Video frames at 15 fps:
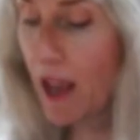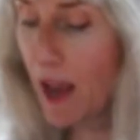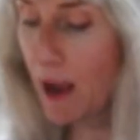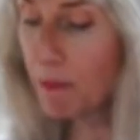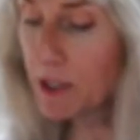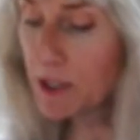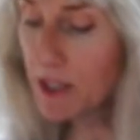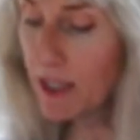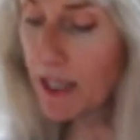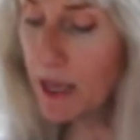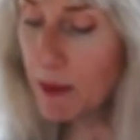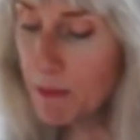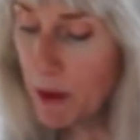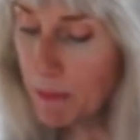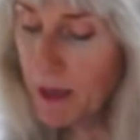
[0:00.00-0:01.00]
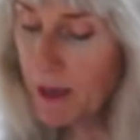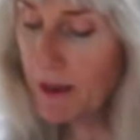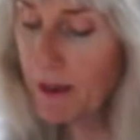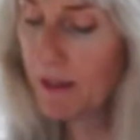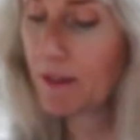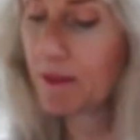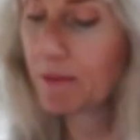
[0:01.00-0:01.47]
I'm going to stick him up
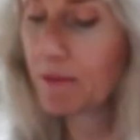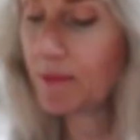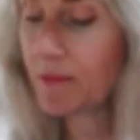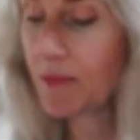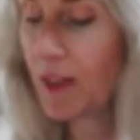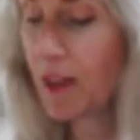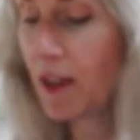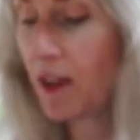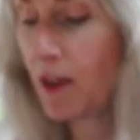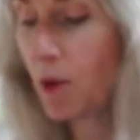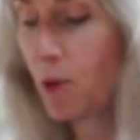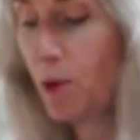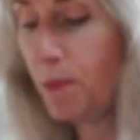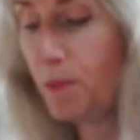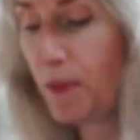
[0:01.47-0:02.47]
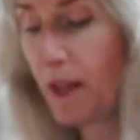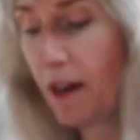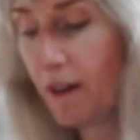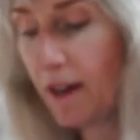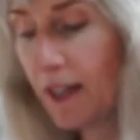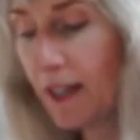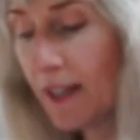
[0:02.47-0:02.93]
here. Whoop,
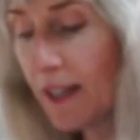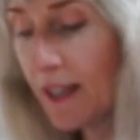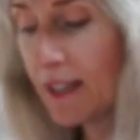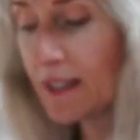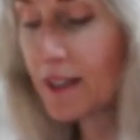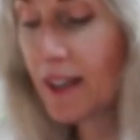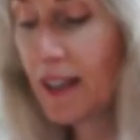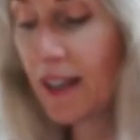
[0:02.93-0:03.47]
there he is.